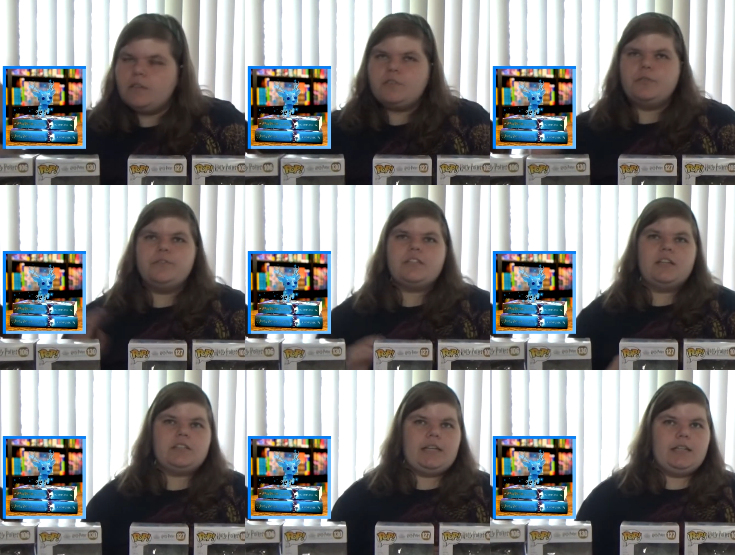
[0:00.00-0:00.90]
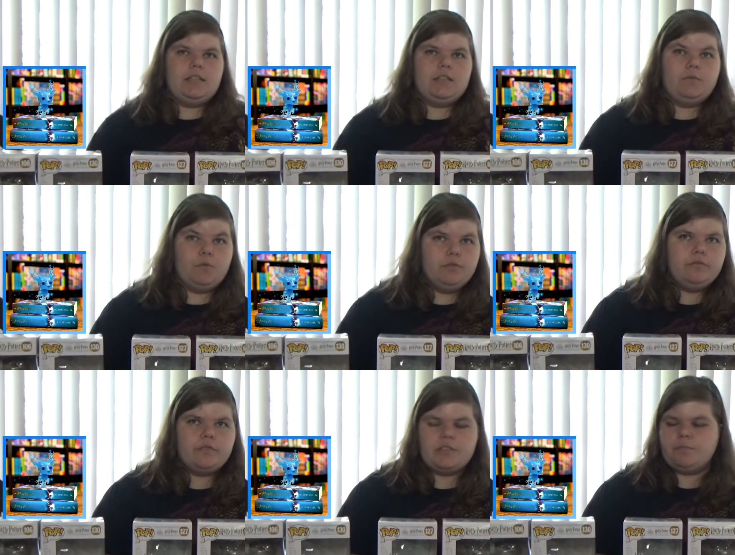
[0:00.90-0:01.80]
Tonks has a
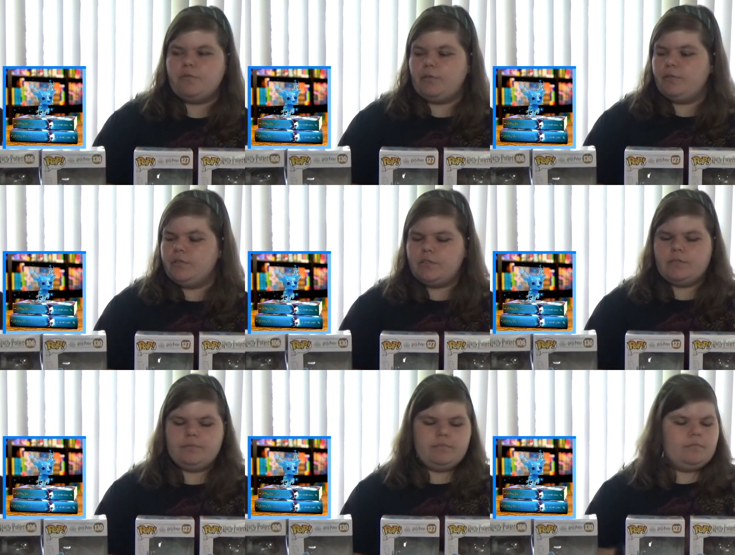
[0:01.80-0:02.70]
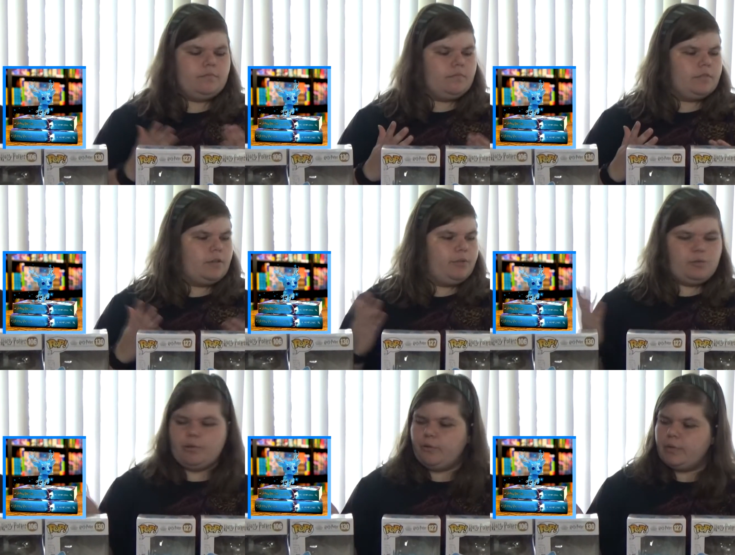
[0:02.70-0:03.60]
wolf as a Patronus, which
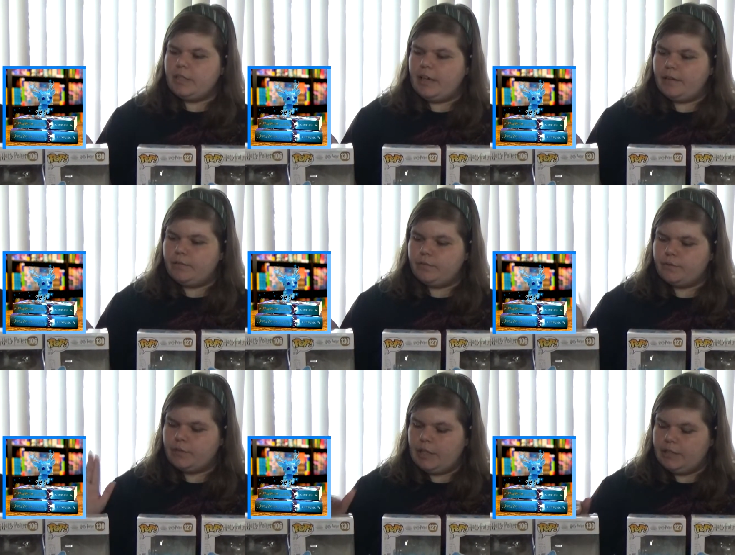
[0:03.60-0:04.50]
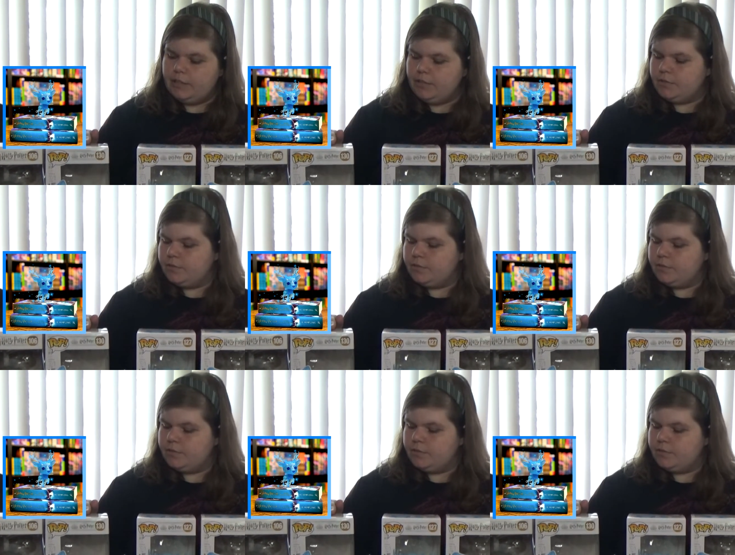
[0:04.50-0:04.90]
we already have here.